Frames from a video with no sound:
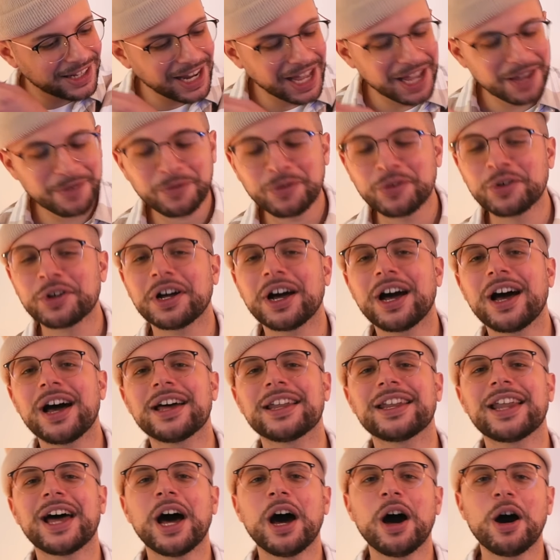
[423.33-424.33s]
I
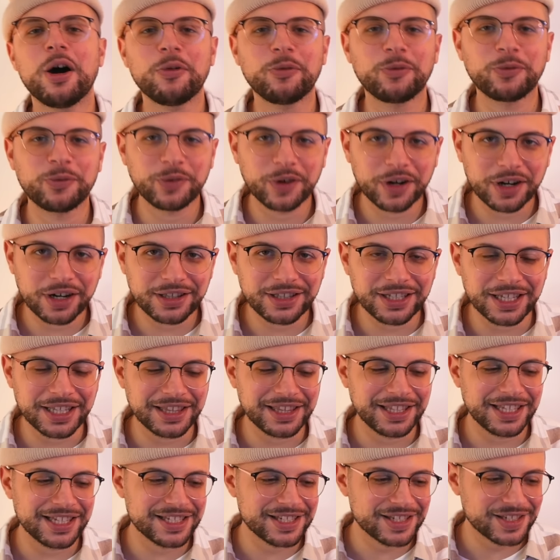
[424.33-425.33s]
forgot how fun
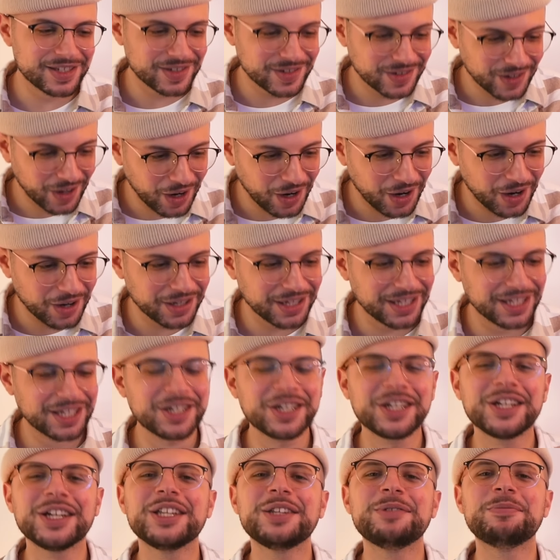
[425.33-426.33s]
this song
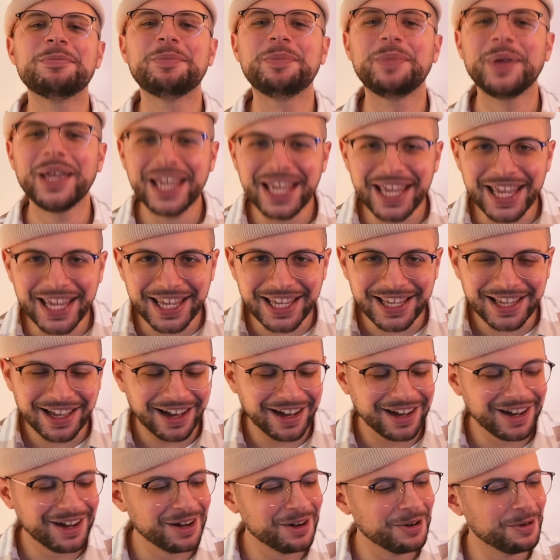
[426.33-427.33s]
could be.
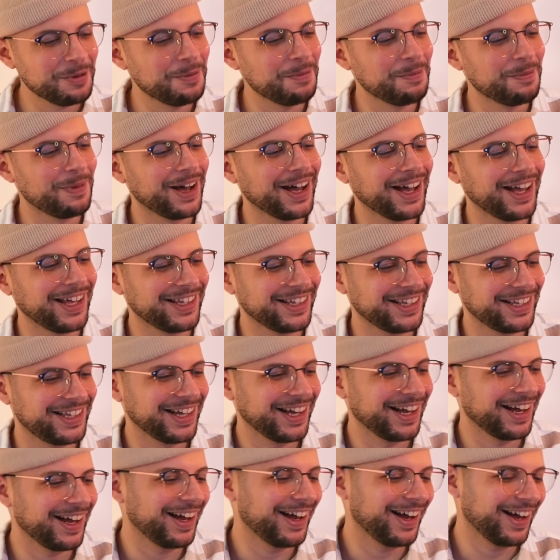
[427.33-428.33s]
Oh my
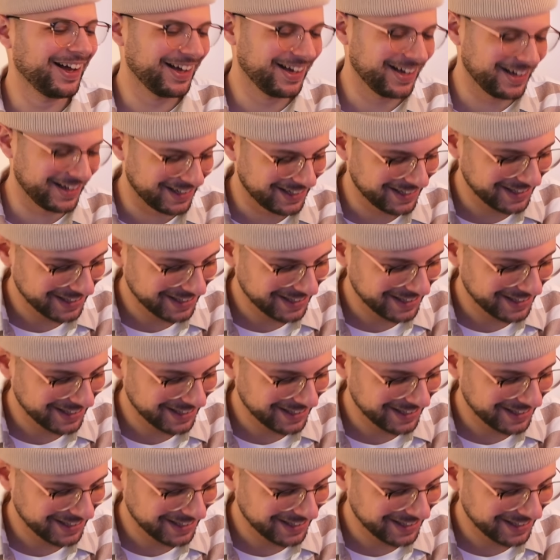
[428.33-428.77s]
god.